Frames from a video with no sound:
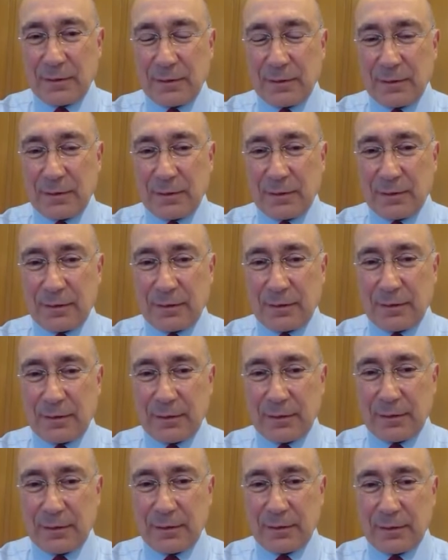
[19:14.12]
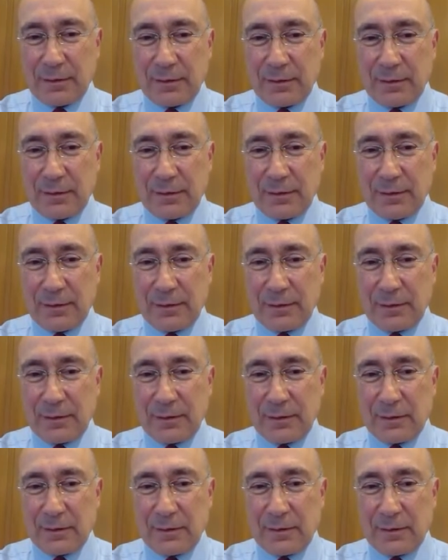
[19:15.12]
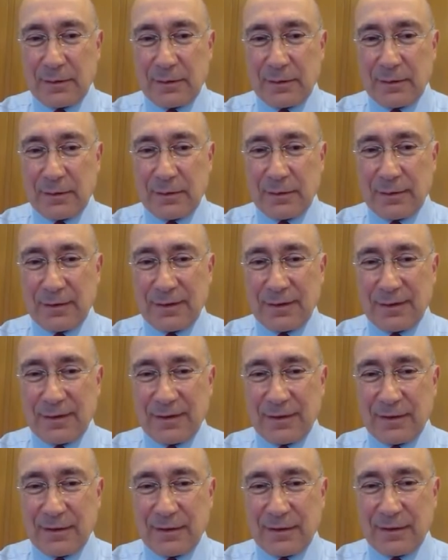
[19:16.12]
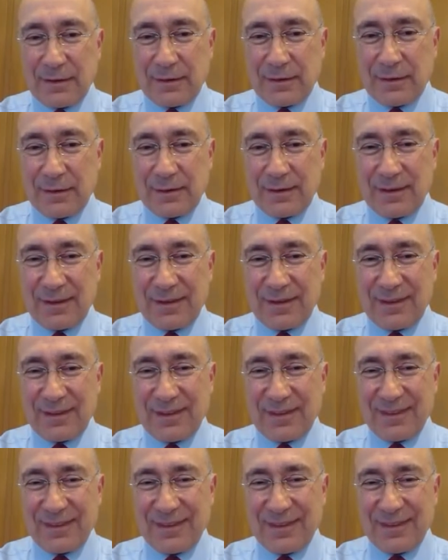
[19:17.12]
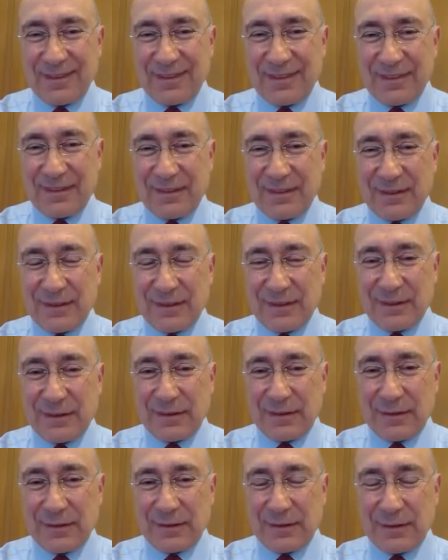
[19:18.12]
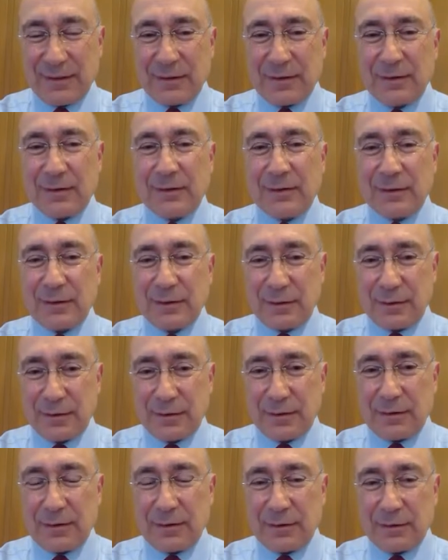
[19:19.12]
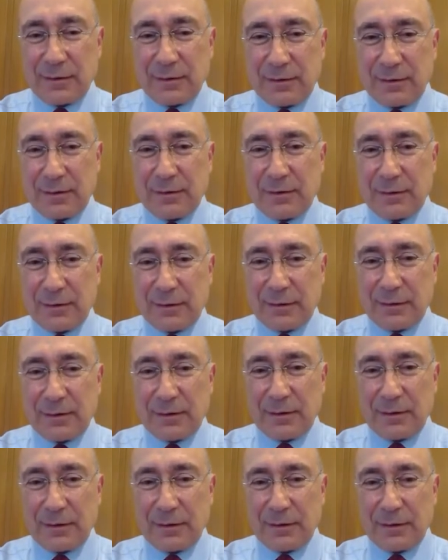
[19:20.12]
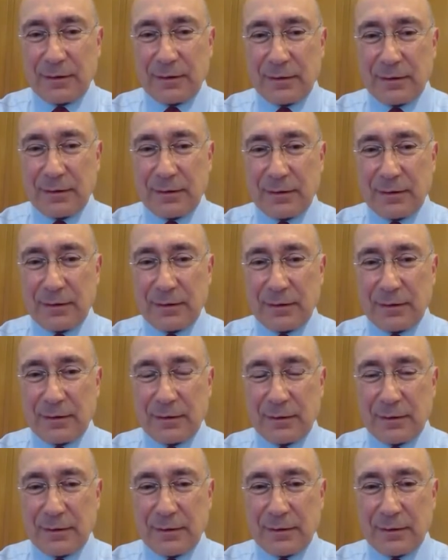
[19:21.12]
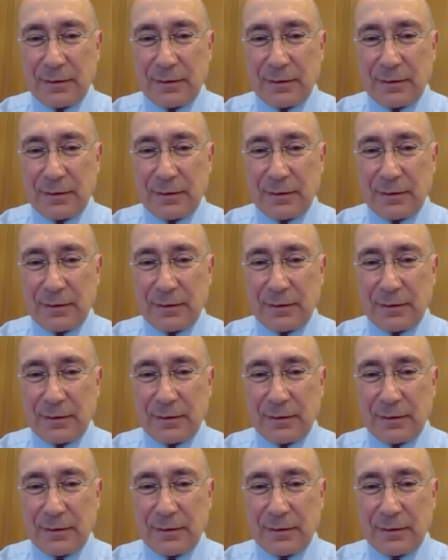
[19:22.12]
[no speech]